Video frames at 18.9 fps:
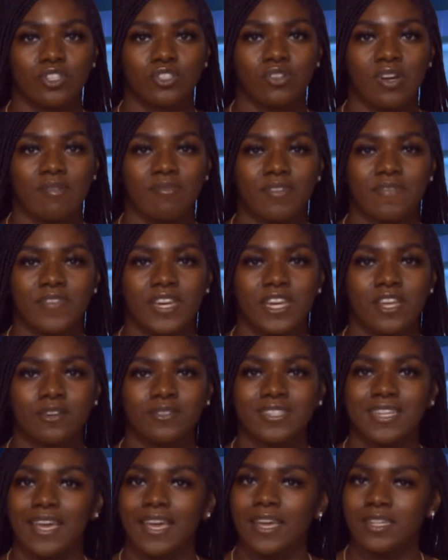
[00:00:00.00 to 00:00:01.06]
driving
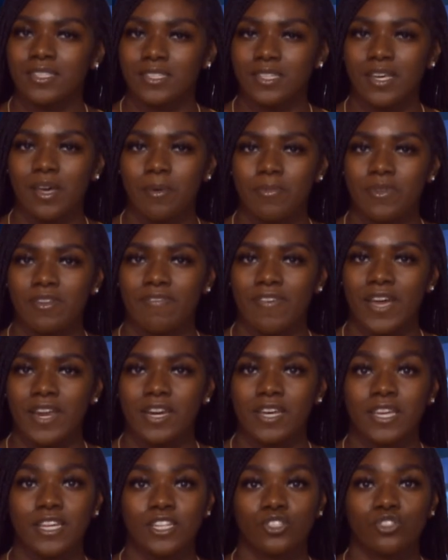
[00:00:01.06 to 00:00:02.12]
videos and to help in the fight
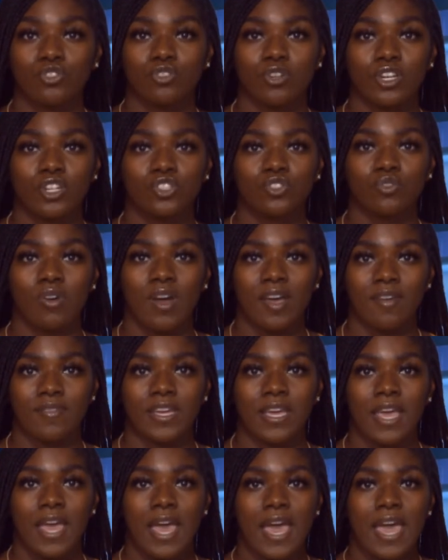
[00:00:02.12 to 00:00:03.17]
against drunk driving,
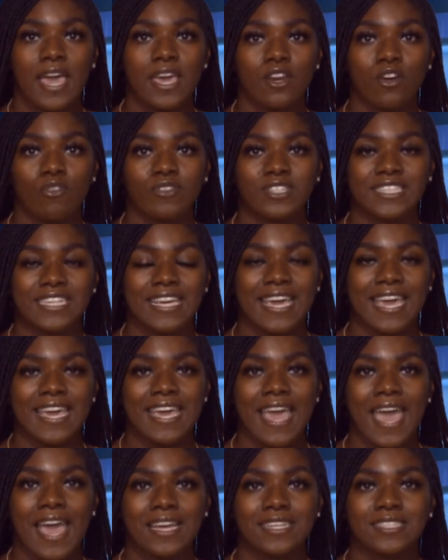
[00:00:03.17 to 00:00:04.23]
head over to
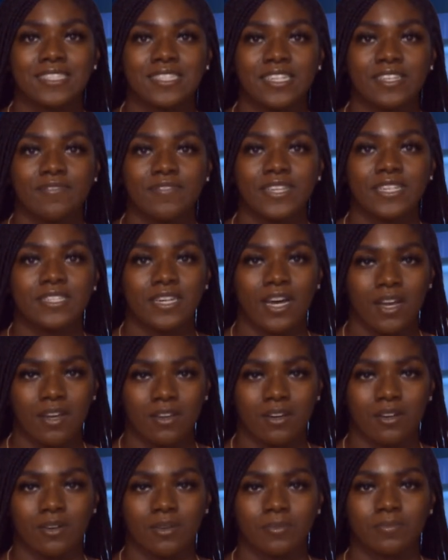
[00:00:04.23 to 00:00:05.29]
KAGSTV.com.